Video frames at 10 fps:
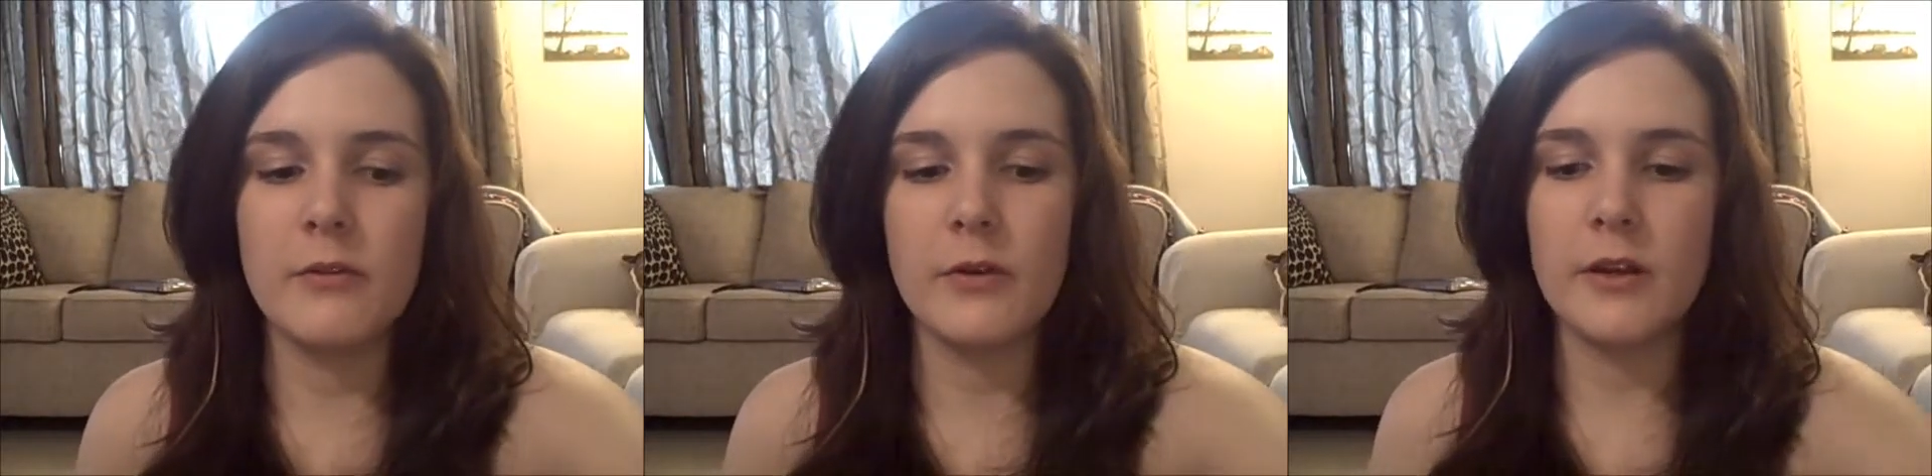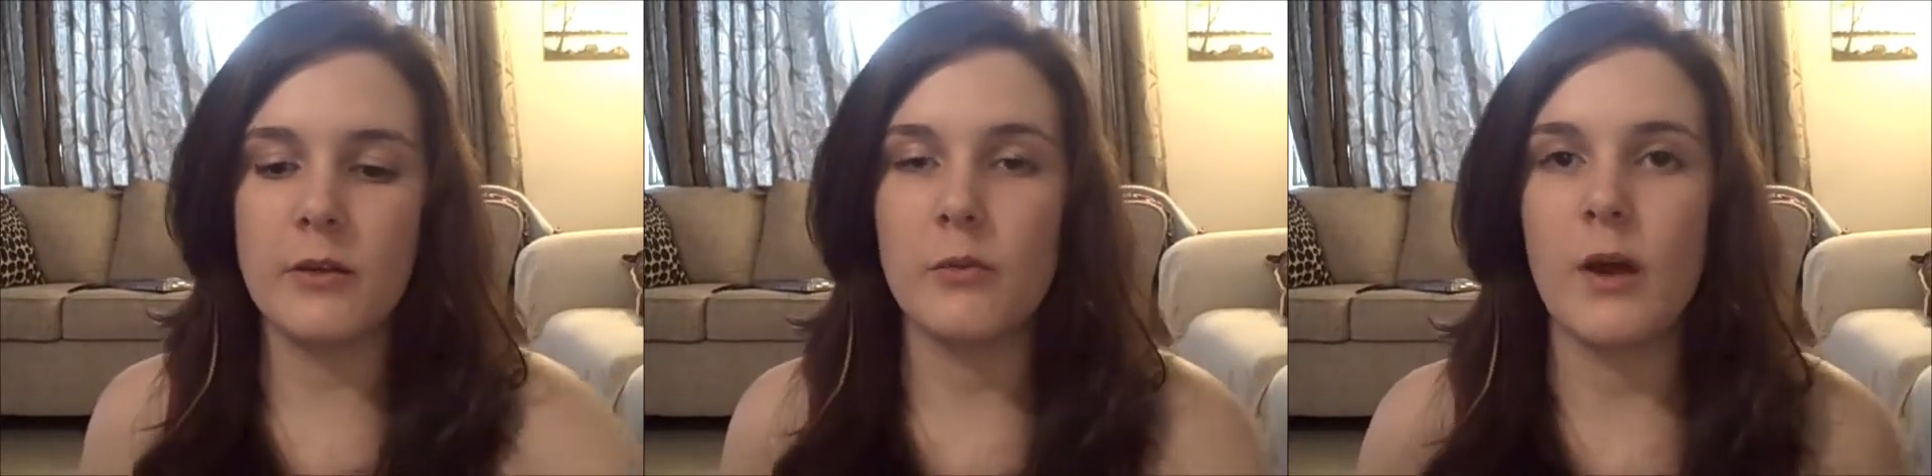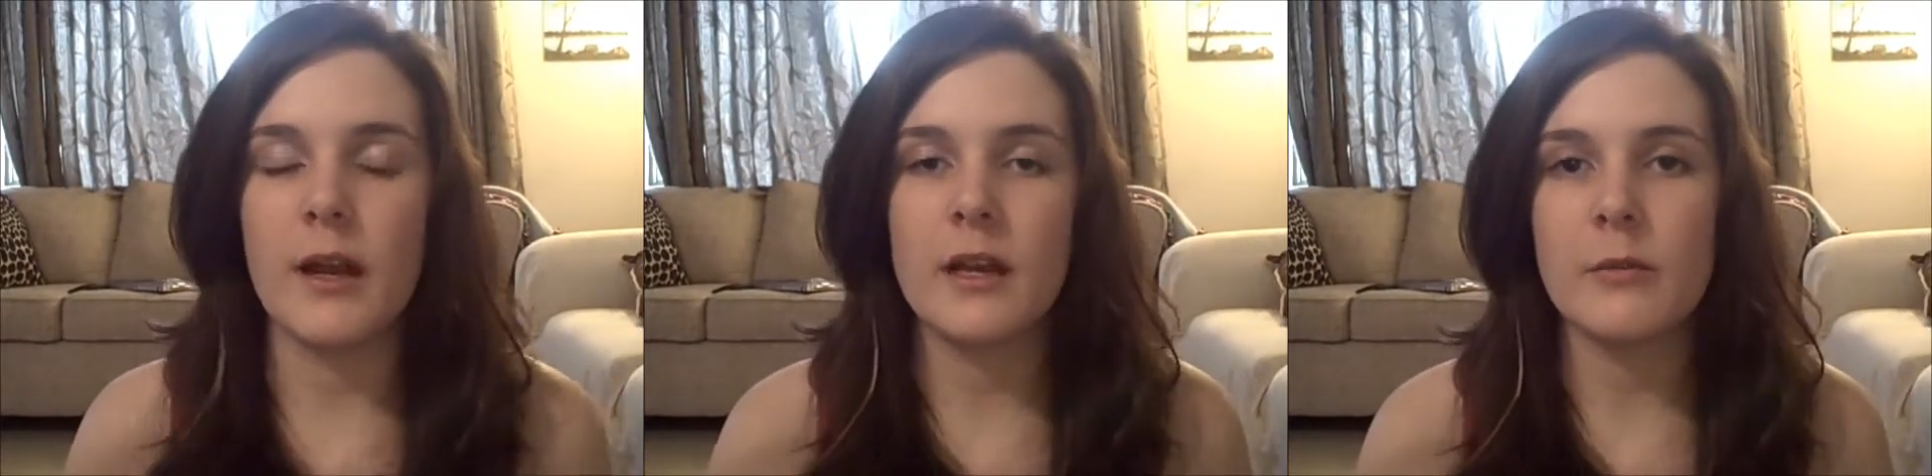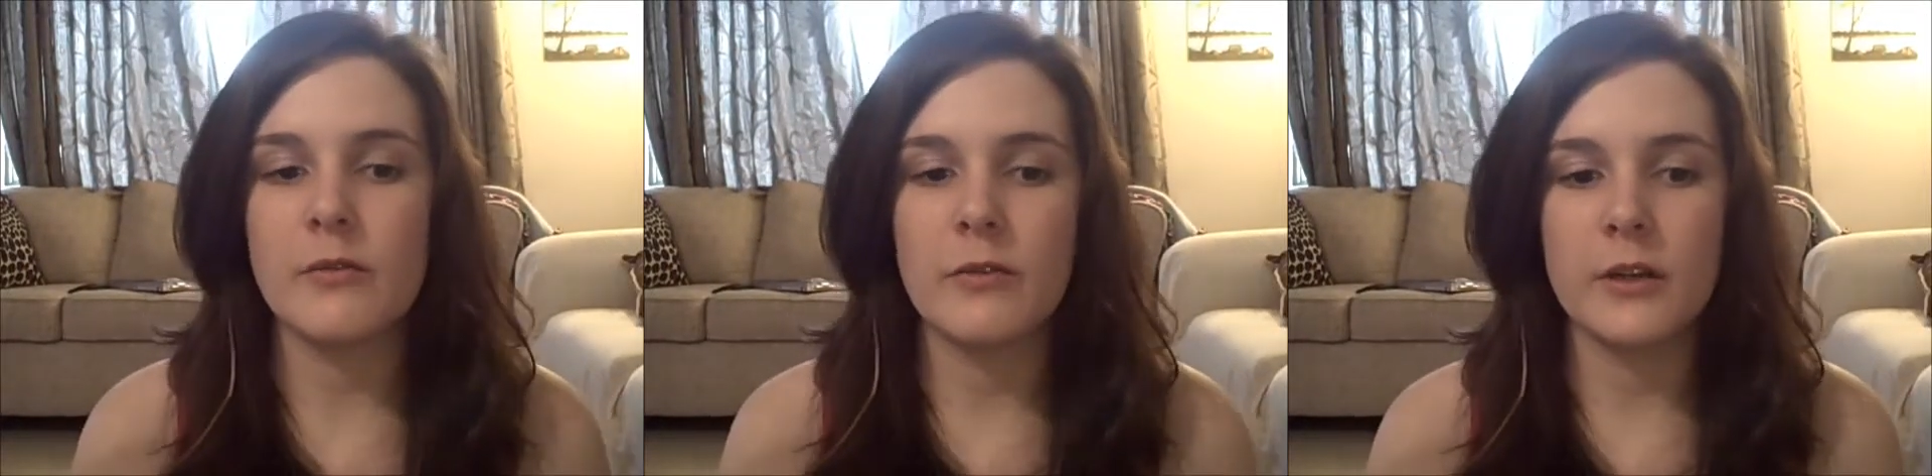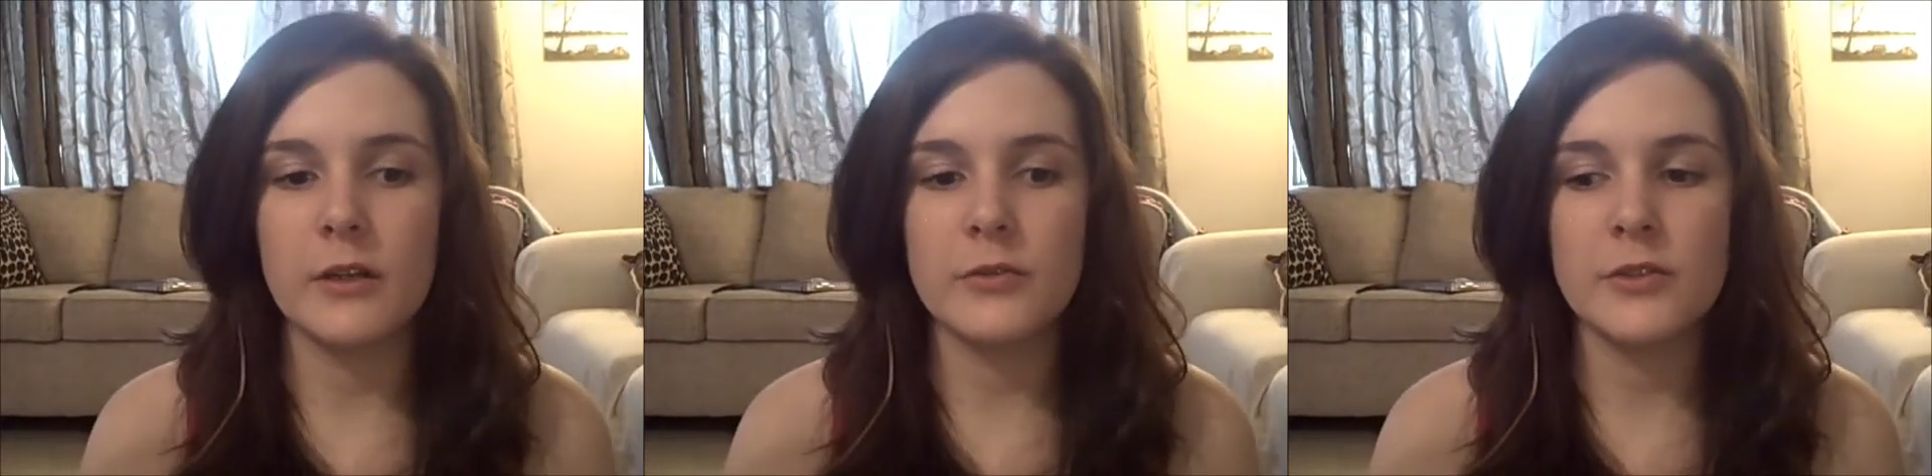of where you want it before
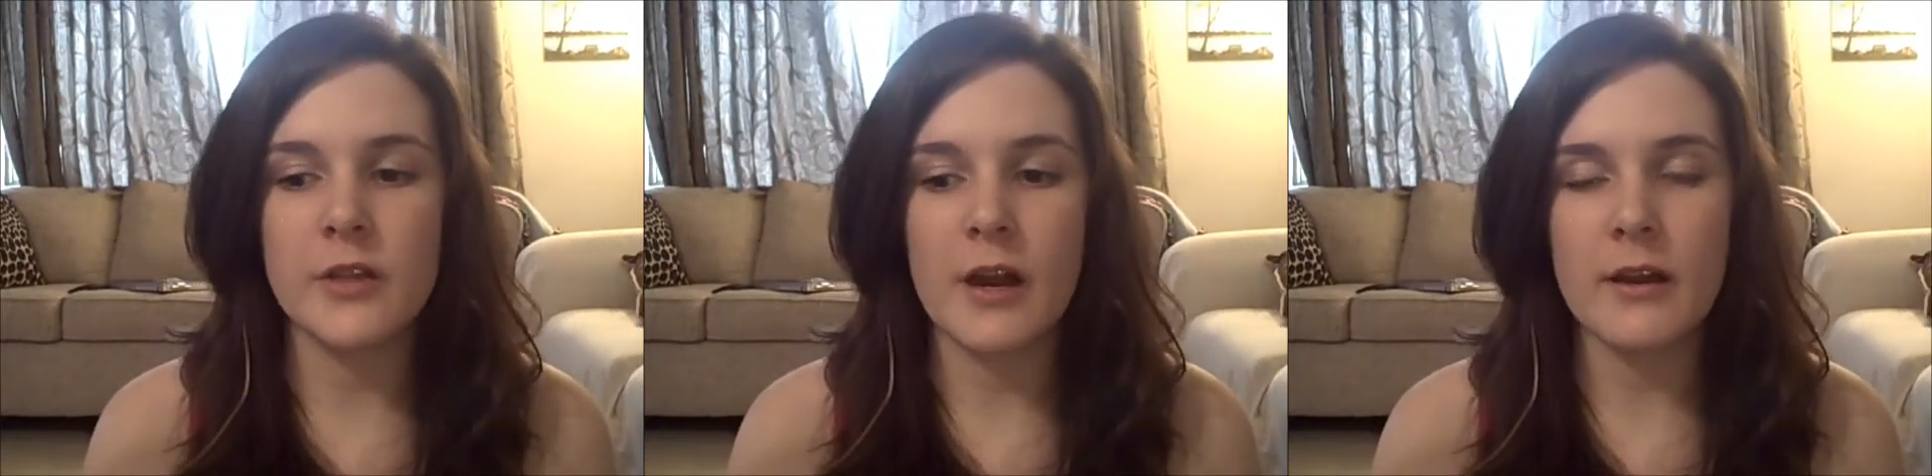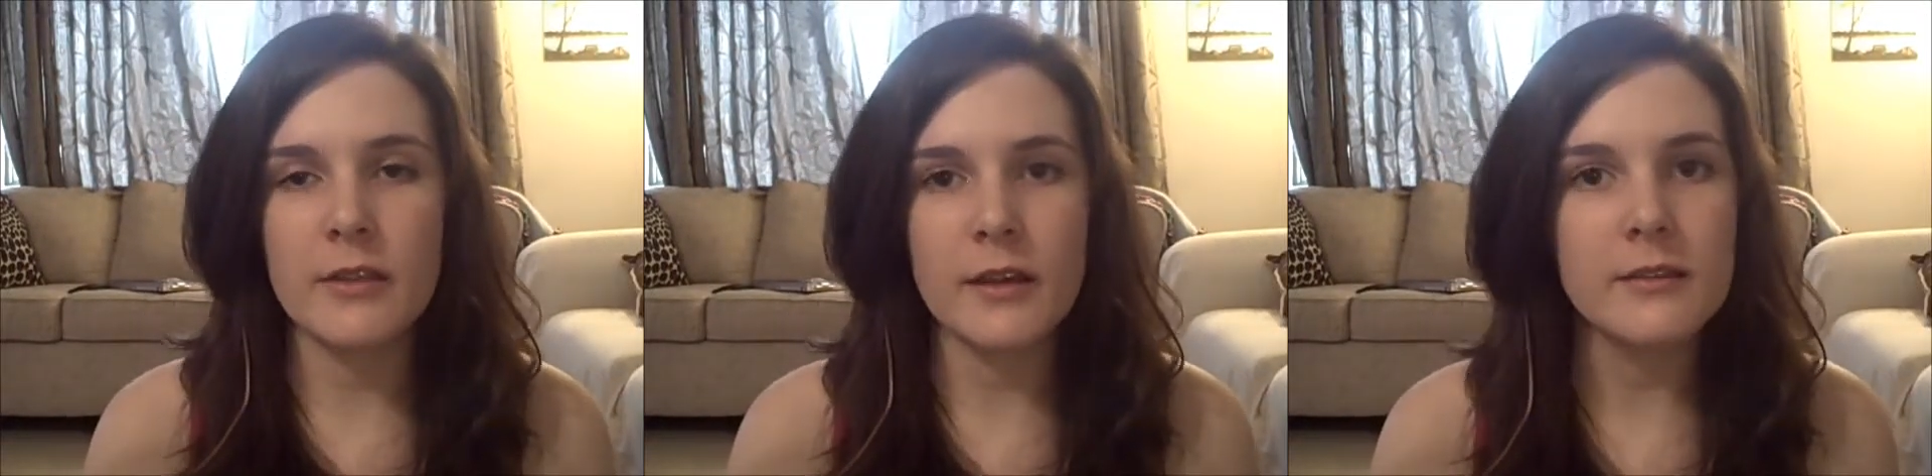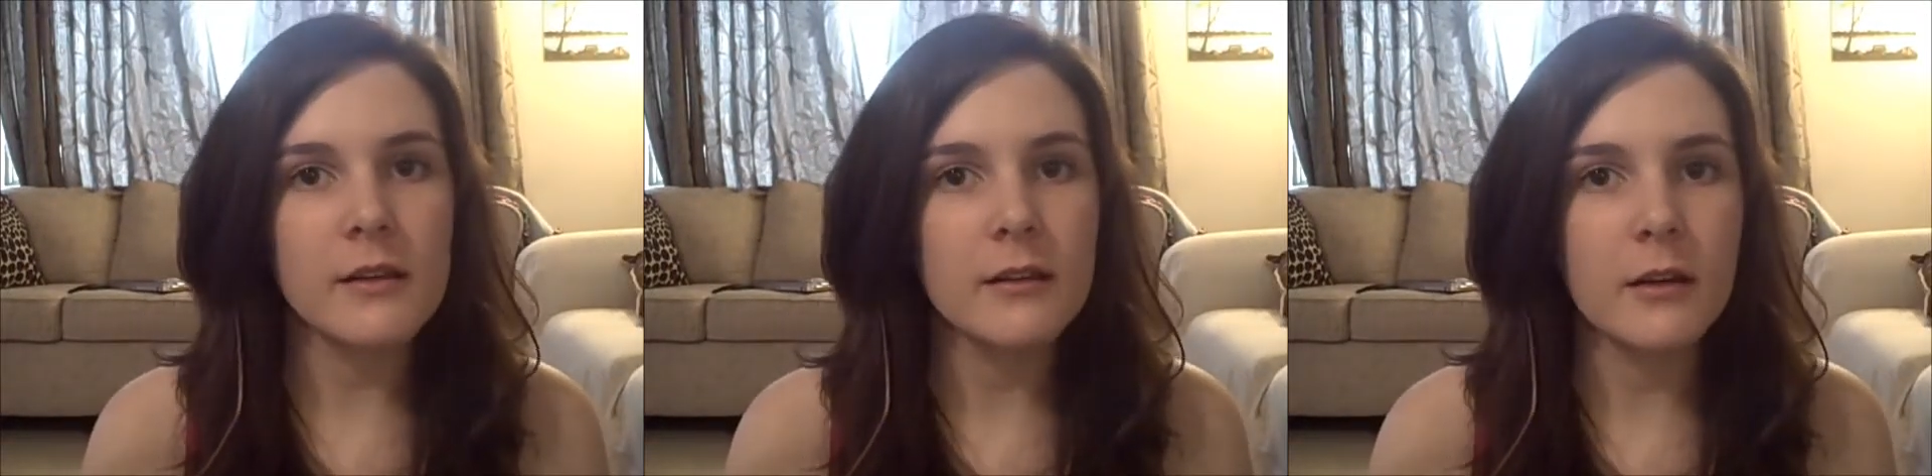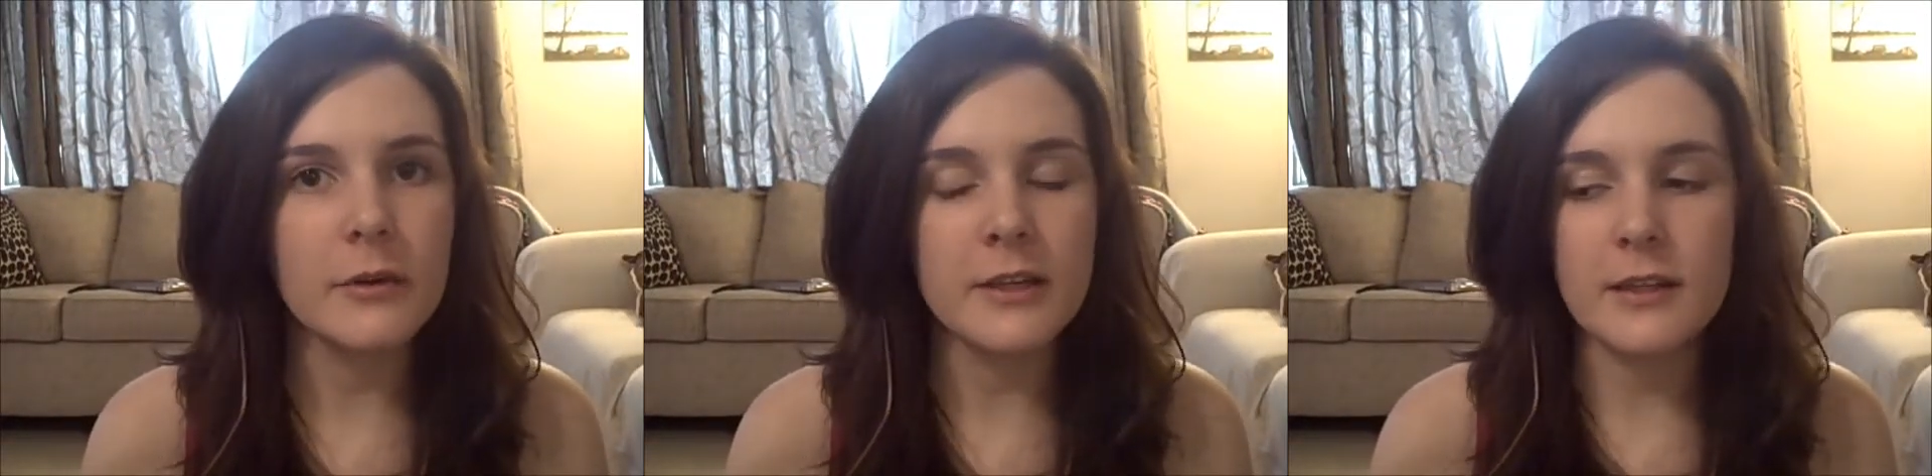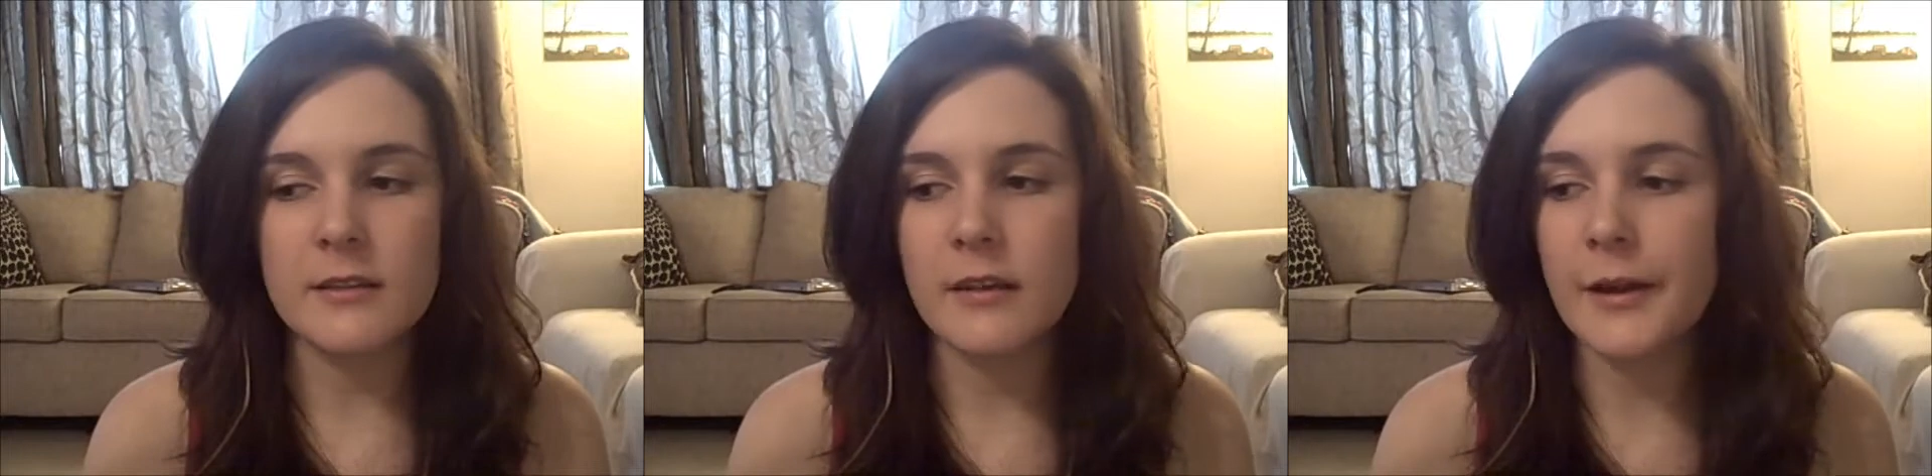you start, then it's a little bit
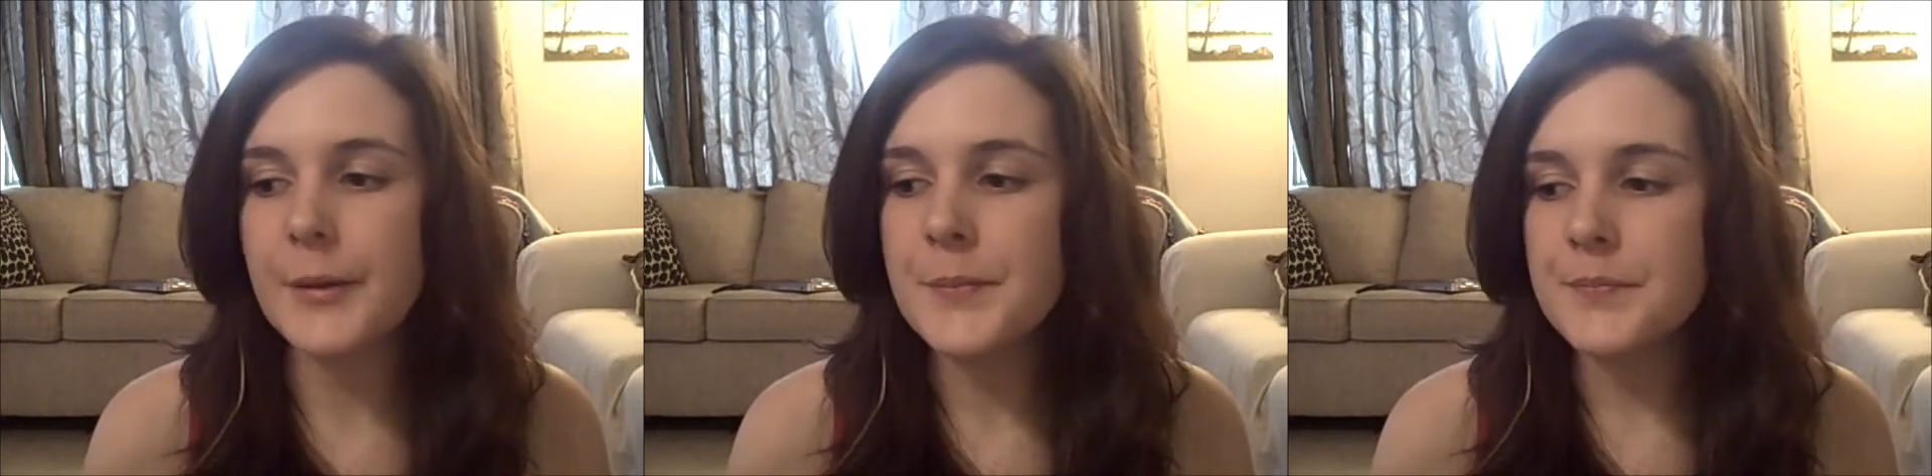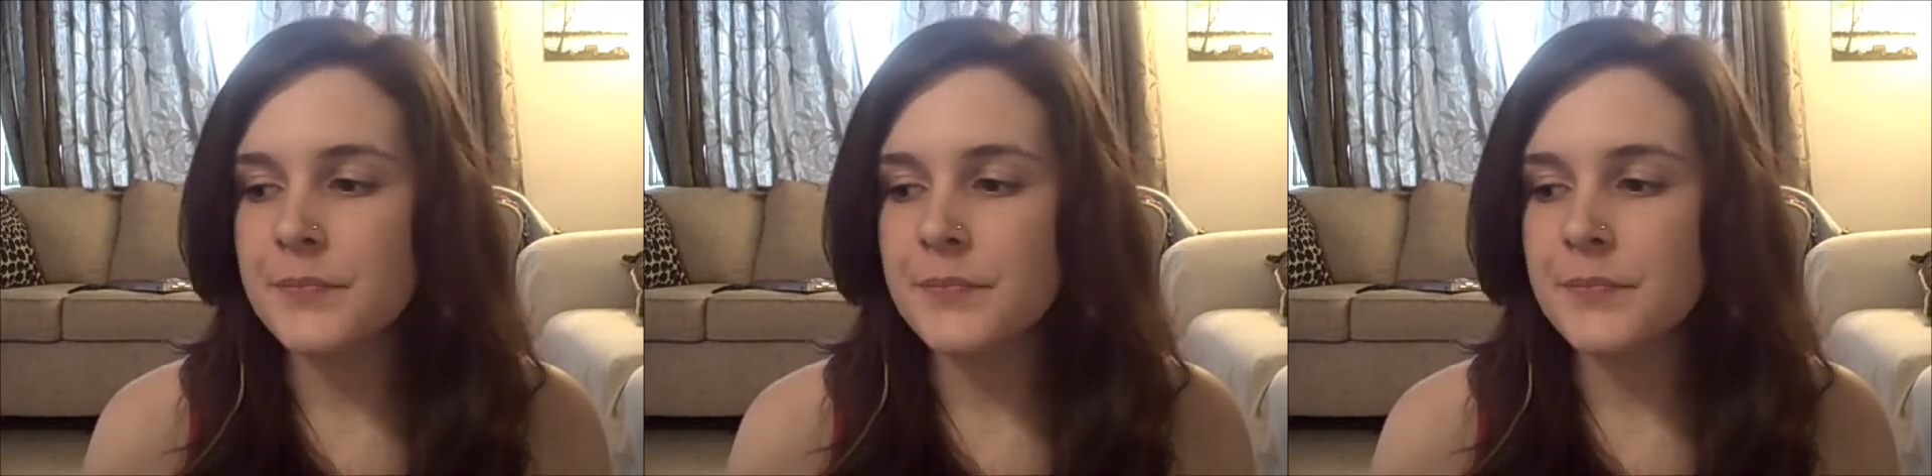easier.